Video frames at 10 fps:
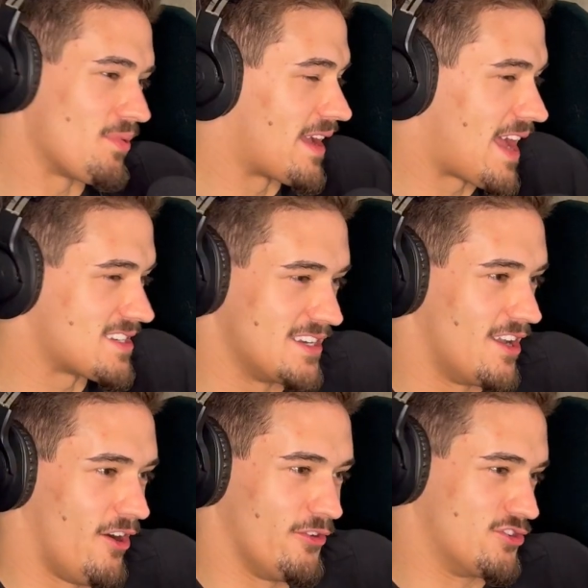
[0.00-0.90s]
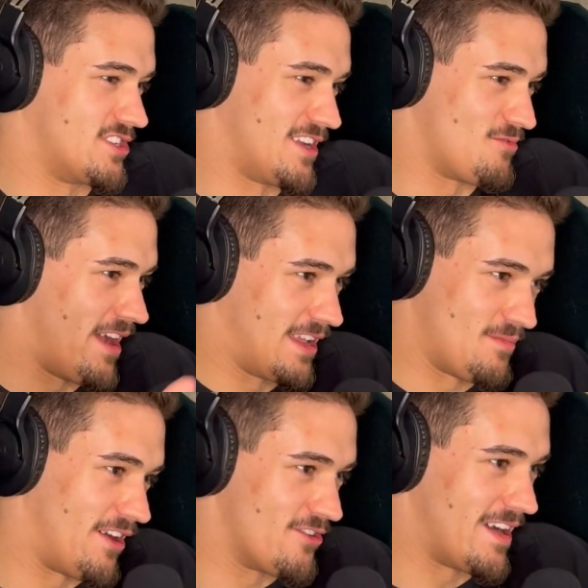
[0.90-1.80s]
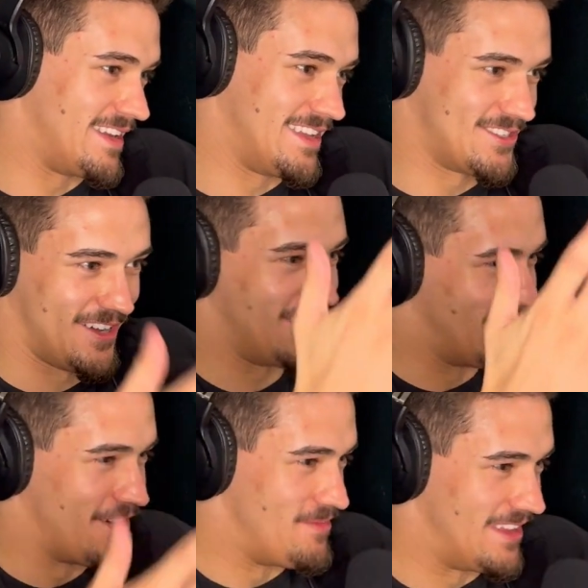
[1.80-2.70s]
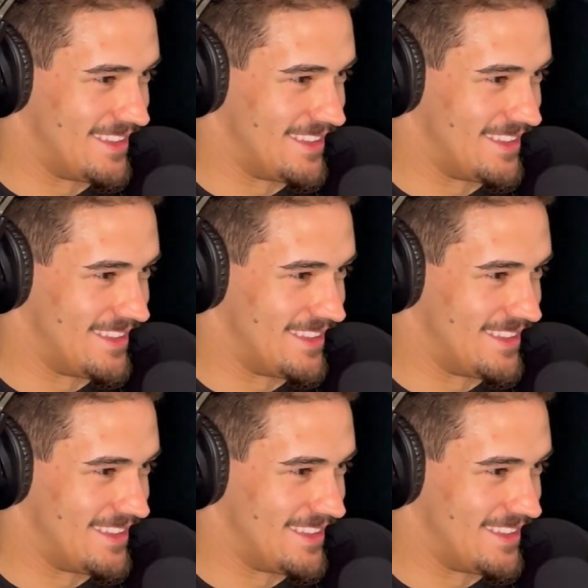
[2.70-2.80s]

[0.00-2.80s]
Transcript: But like actually no, you're just like writing about your ideas on, you know what I mean?